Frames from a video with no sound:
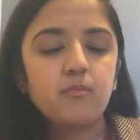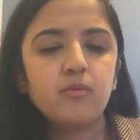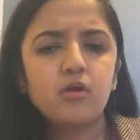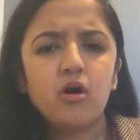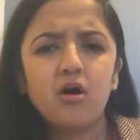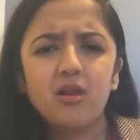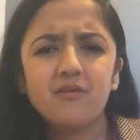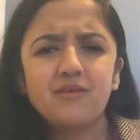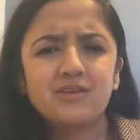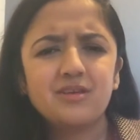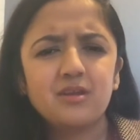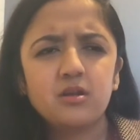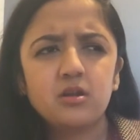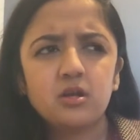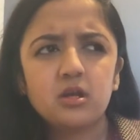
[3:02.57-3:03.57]
But all of a
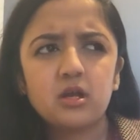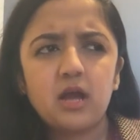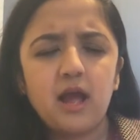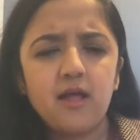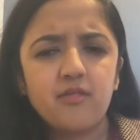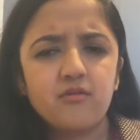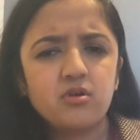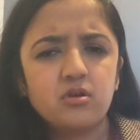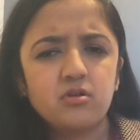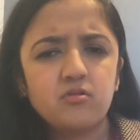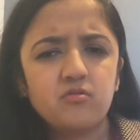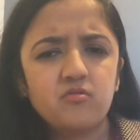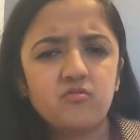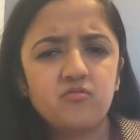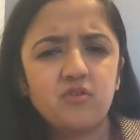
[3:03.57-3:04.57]
sudden, Catherine is
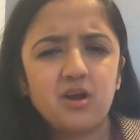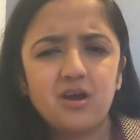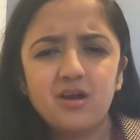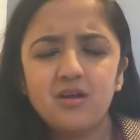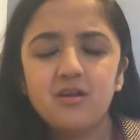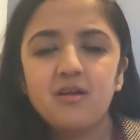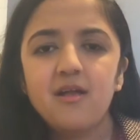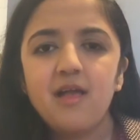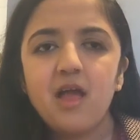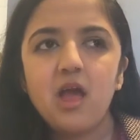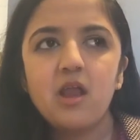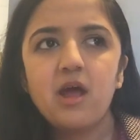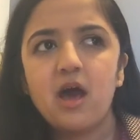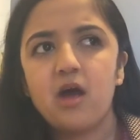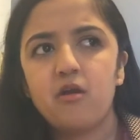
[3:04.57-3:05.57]
fine,
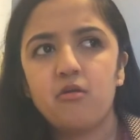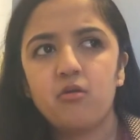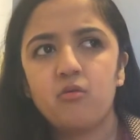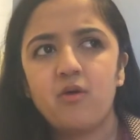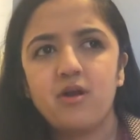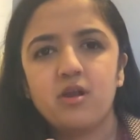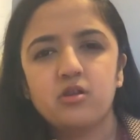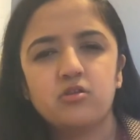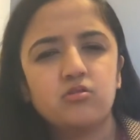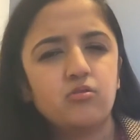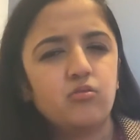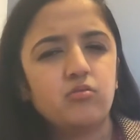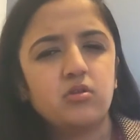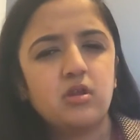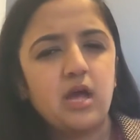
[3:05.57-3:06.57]
and I don't know why not just
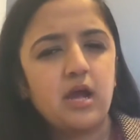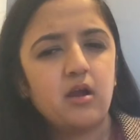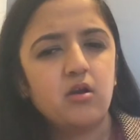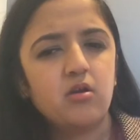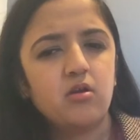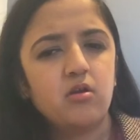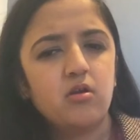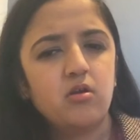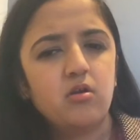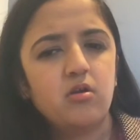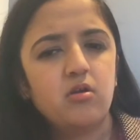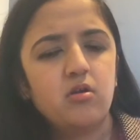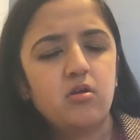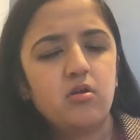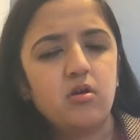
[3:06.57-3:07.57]
use the dagger
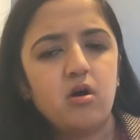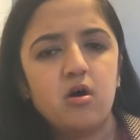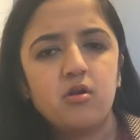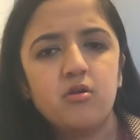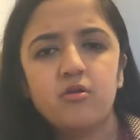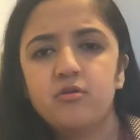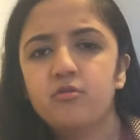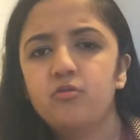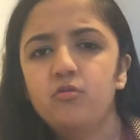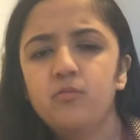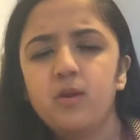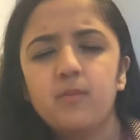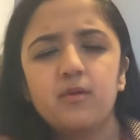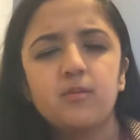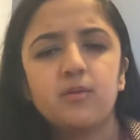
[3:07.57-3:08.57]
on her too.
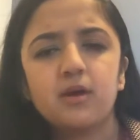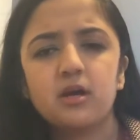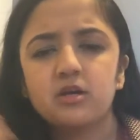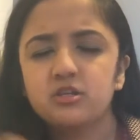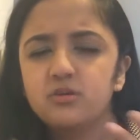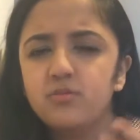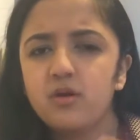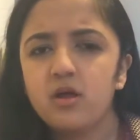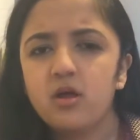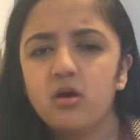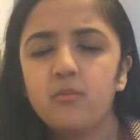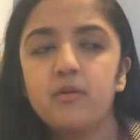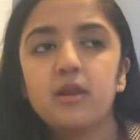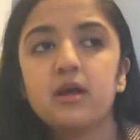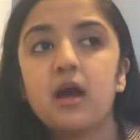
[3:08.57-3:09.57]
Maybe it's because she brought
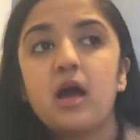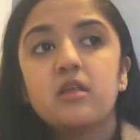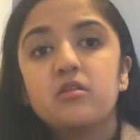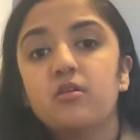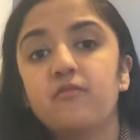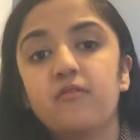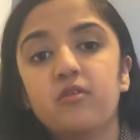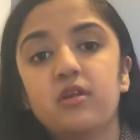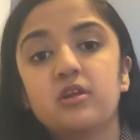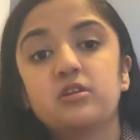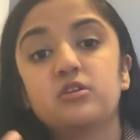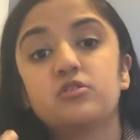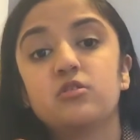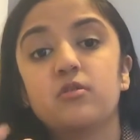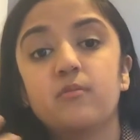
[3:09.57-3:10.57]
hell, but like I still felt like
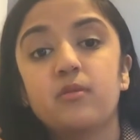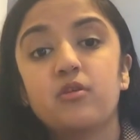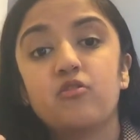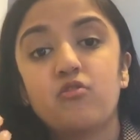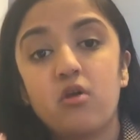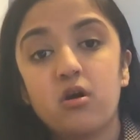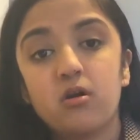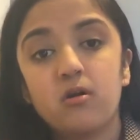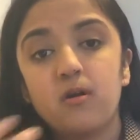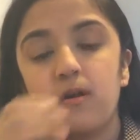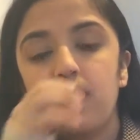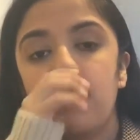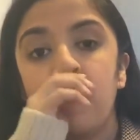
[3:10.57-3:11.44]
she should have been stronger.